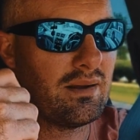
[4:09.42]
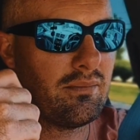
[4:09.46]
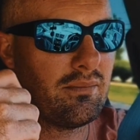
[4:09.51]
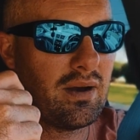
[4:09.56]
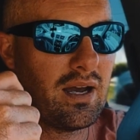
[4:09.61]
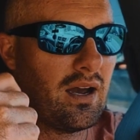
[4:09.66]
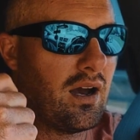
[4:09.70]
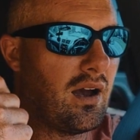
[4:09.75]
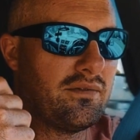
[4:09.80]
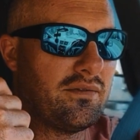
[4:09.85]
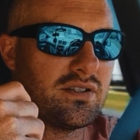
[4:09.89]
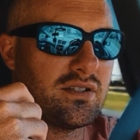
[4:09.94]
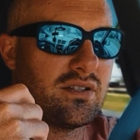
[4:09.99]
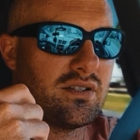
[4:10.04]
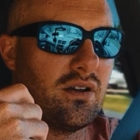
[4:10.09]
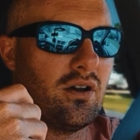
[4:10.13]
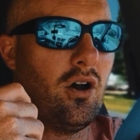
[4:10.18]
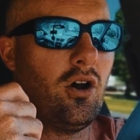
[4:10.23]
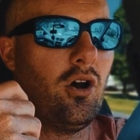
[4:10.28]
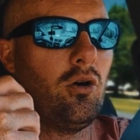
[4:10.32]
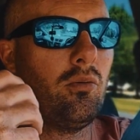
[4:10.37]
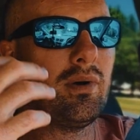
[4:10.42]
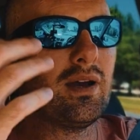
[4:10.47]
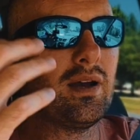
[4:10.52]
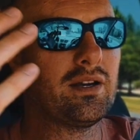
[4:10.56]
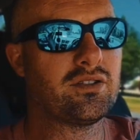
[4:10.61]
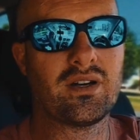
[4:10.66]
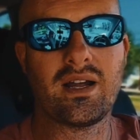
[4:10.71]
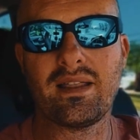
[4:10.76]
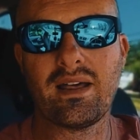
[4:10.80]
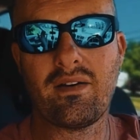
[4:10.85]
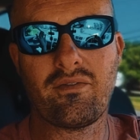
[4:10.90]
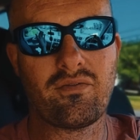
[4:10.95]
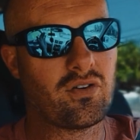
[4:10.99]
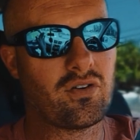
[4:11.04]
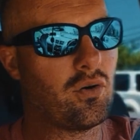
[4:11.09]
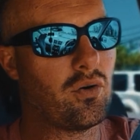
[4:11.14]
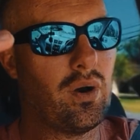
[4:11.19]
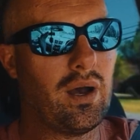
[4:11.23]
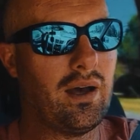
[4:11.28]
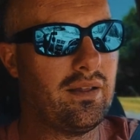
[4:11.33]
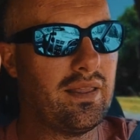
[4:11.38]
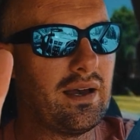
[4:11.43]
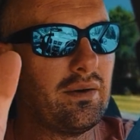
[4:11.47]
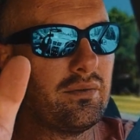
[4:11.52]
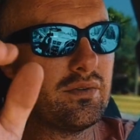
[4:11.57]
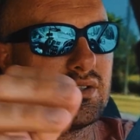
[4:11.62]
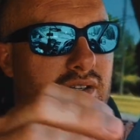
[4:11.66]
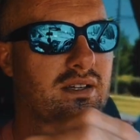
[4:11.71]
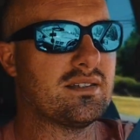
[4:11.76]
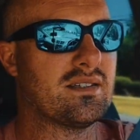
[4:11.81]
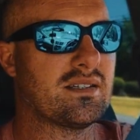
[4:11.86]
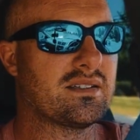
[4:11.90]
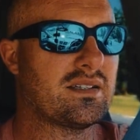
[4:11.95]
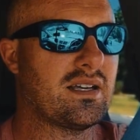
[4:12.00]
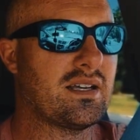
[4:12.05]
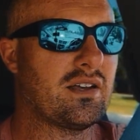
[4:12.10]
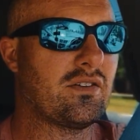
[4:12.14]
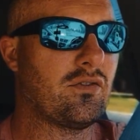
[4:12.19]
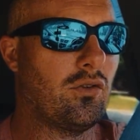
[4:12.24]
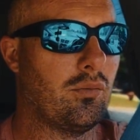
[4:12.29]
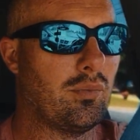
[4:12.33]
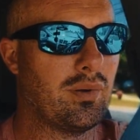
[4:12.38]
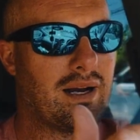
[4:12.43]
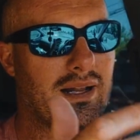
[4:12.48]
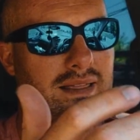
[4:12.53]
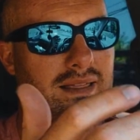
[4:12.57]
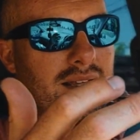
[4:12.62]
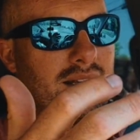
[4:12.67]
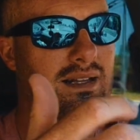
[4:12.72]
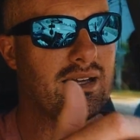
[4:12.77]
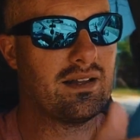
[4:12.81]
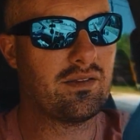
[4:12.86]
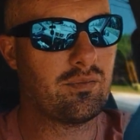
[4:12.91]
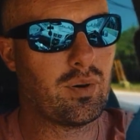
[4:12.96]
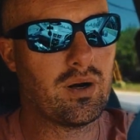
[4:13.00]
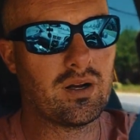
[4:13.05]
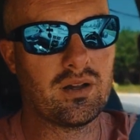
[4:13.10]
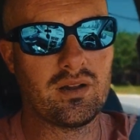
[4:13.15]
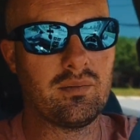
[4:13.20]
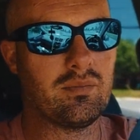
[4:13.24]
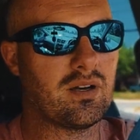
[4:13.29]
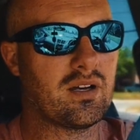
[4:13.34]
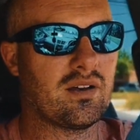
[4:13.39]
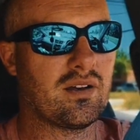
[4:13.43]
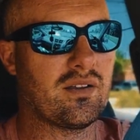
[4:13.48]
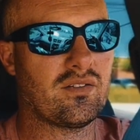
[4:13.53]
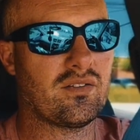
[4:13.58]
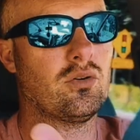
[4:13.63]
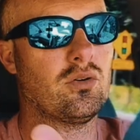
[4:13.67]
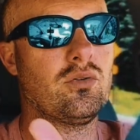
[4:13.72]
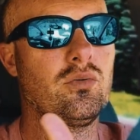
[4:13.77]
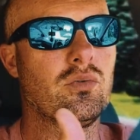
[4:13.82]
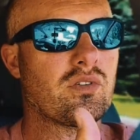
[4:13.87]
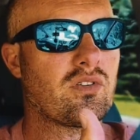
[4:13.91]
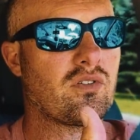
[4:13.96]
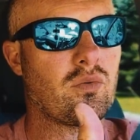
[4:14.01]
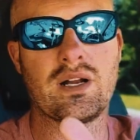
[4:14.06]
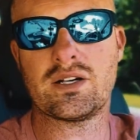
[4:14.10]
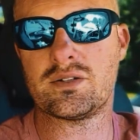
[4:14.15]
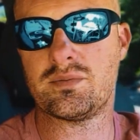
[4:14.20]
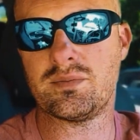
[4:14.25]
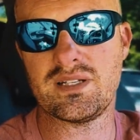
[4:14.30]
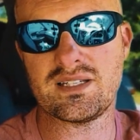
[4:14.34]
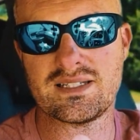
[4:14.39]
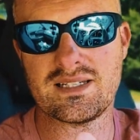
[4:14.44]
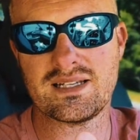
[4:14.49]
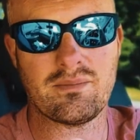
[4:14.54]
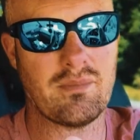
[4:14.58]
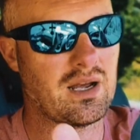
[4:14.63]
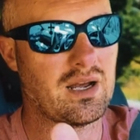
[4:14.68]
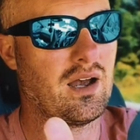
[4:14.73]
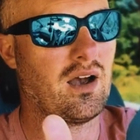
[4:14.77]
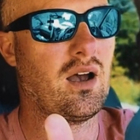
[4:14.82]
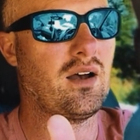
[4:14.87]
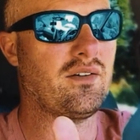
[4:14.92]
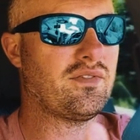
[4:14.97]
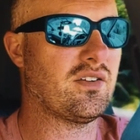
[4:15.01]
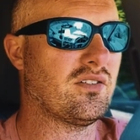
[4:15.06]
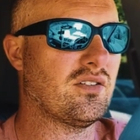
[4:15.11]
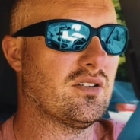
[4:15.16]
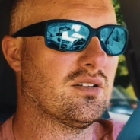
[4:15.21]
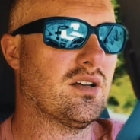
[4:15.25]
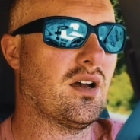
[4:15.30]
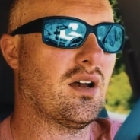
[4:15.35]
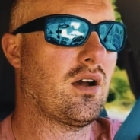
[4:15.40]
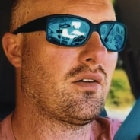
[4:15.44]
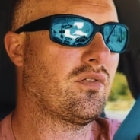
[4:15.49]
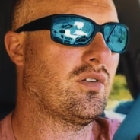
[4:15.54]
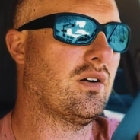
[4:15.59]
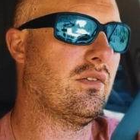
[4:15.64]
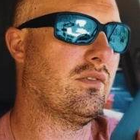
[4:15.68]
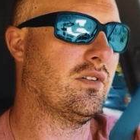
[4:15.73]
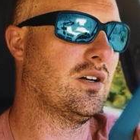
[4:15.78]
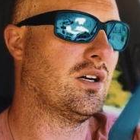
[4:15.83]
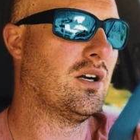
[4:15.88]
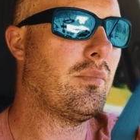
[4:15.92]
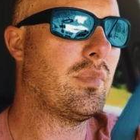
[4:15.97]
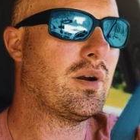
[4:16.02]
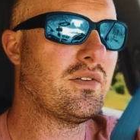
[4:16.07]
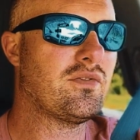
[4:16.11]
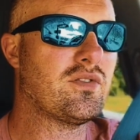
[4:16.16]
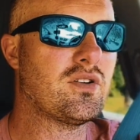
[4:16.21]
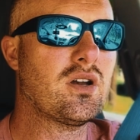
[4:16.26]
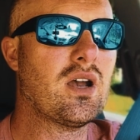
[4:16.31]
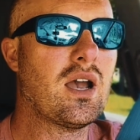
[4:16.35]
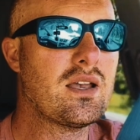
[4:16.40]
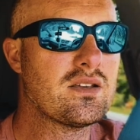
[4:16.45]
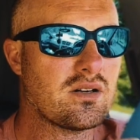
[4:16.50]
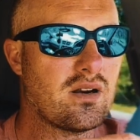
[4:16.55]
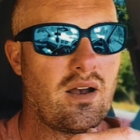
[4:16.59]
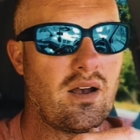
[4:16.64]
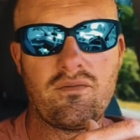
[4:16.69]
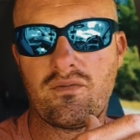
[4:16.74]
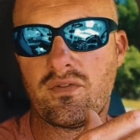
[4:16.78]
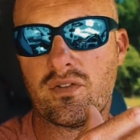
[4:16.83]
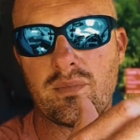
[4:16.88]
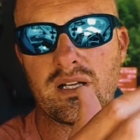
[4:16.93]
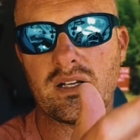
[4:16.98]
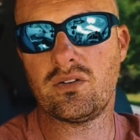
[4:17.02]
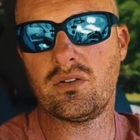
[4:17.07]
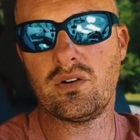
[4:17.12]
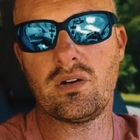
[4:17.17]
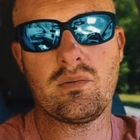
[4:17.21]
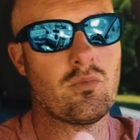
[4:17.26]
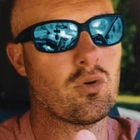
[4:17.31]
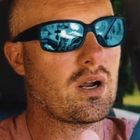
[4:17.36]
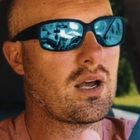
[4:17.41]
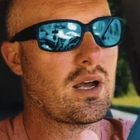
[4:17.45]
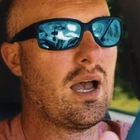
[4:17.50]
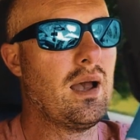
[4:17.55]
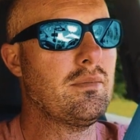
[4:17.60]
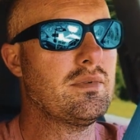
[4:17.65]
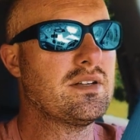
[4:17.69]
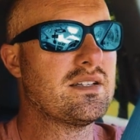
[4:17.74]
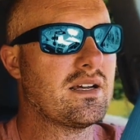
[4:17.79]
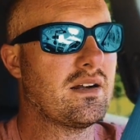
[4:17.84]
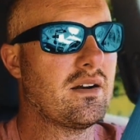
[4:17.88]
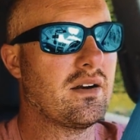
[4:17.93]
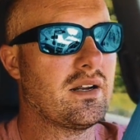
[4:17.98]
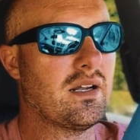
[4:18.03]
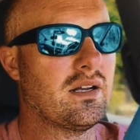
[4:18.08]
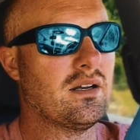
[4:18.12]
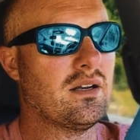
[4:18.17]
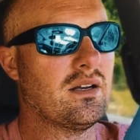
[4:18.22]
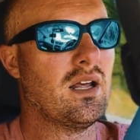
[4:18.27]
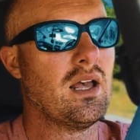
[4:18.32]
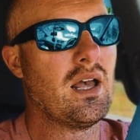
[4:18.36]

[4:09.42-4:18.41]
in my office at home, I tried that for a while. That was unsuccessful, but I think that's partly because who wants to watch me sit in my office and talk forever? But if you guys are up for me doing more commentary and,